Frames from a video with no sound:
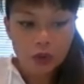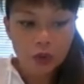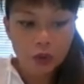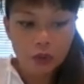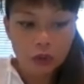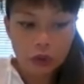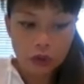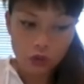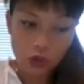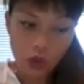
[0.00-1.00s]
you
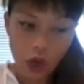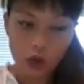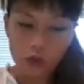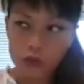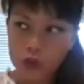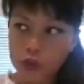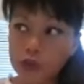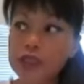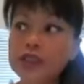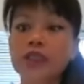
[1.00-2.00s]
you co- you
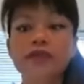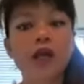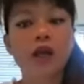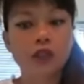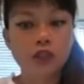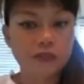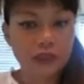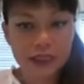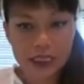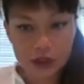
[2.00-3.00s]
receive a lot
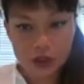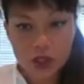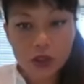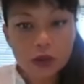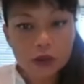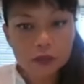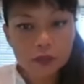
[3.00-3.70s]
of attention